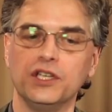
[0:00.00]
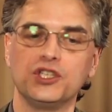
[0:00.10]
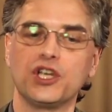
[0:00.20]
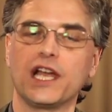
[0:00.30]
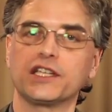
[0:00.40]

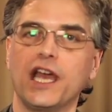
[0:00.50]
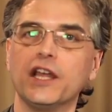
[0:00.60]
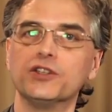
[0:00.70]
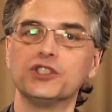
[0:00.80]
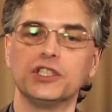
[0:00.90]
inject
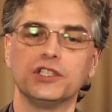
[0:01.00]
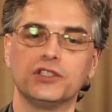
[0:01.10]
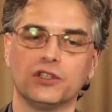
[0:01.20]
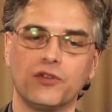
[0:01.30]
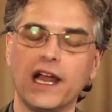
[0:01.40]
energy
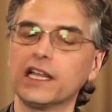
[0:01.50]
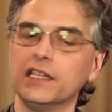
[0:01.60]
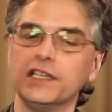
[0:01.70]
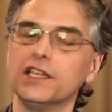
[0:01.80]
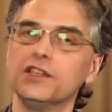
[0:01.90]

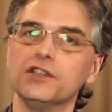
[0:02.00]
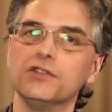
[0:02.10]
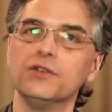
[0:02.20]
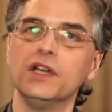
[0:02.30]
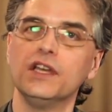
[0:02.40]
directly
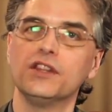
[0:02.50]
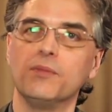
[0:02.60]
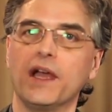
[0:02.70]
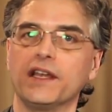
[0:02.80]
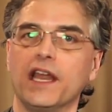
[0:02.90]
into the
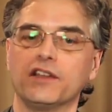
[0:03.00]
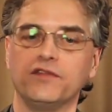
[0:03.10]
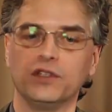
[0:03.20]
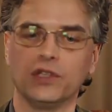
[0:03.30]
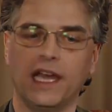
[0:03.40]
magnetic
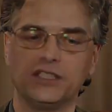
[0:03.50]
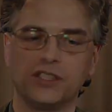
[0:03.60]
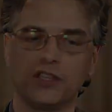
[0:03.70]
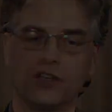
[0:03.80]
field lines of the